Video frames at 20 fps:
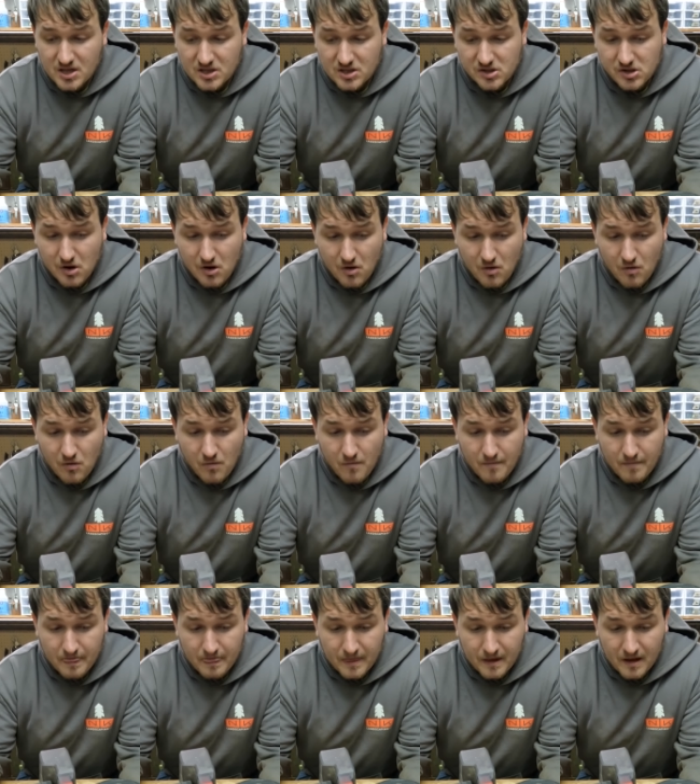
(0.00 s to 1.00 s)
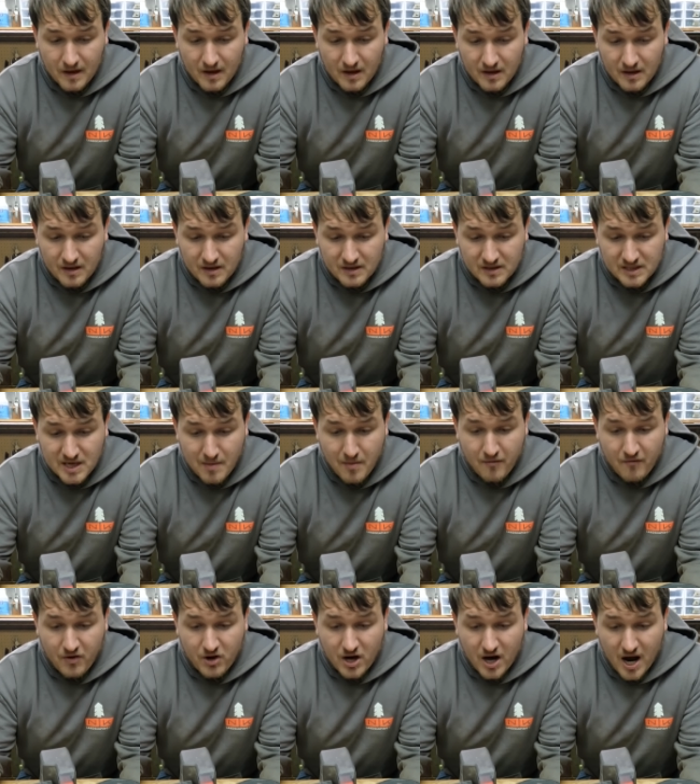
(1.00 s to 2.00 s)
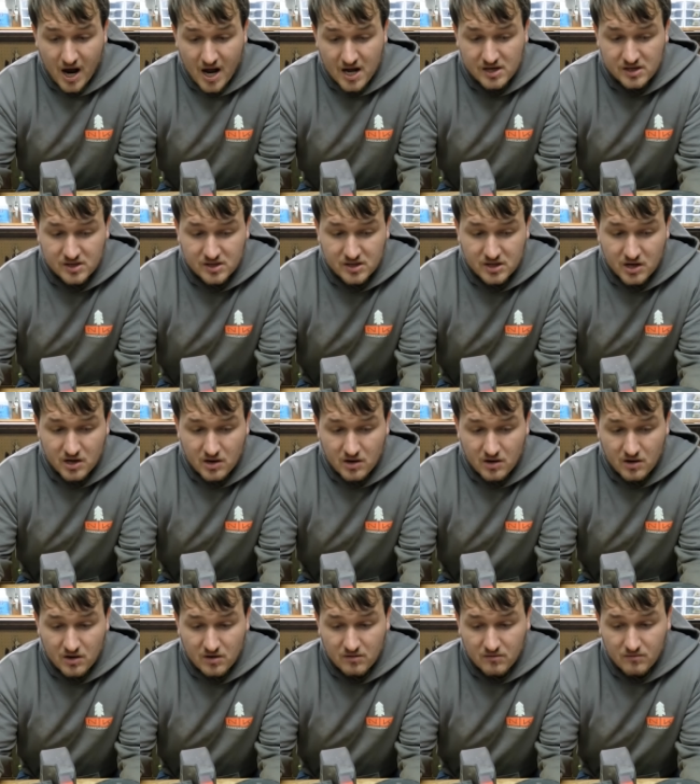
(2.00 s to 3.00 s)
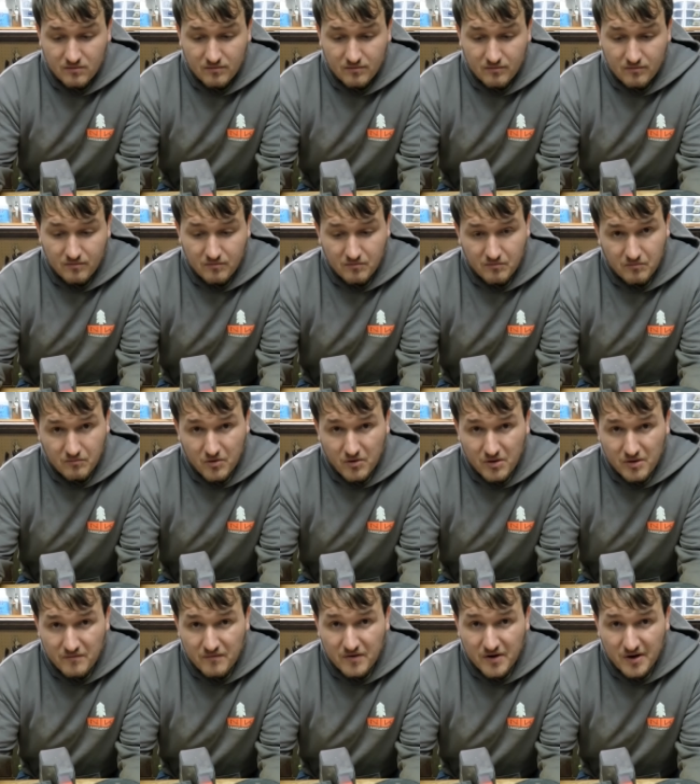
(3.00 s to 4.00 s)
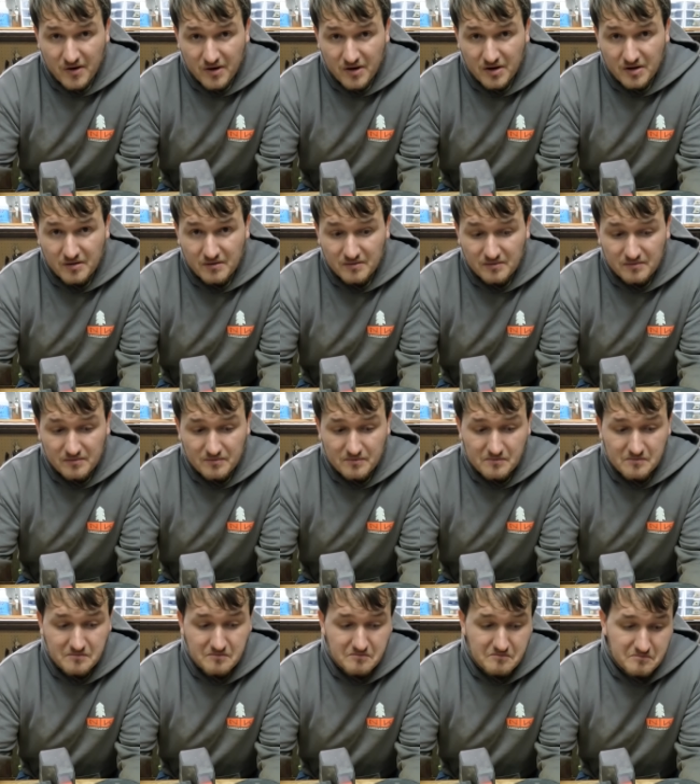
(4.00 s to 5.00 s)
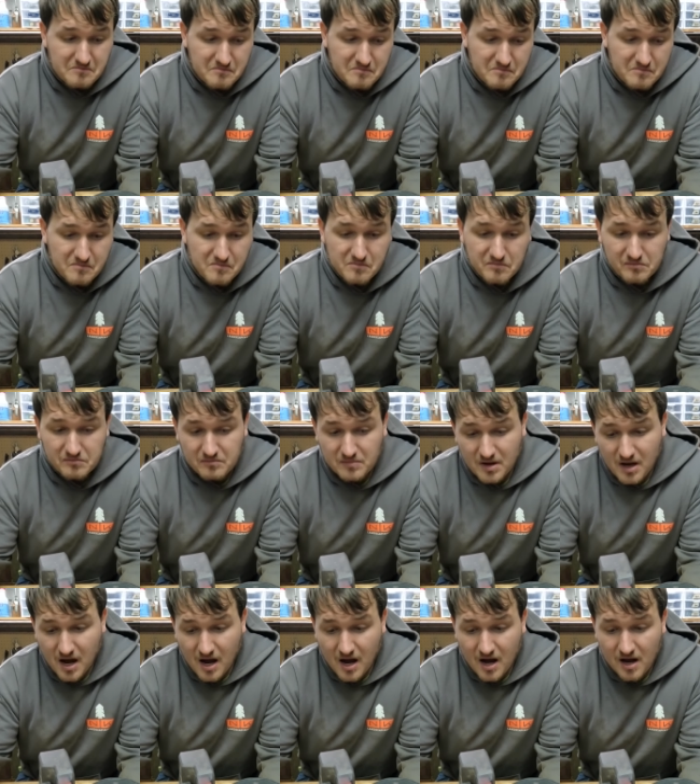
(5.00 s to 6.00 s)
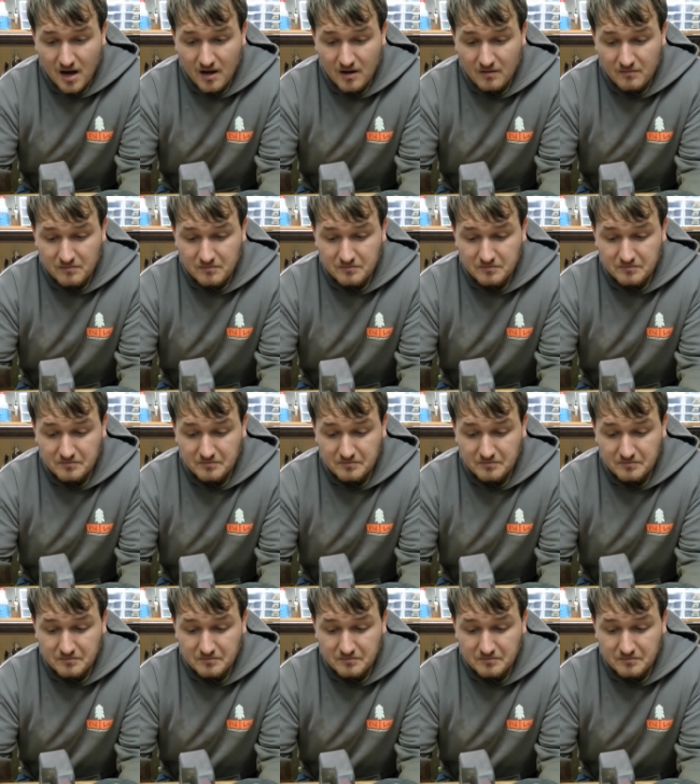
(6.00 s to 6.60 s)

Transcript: So some of our guys weren't very uh,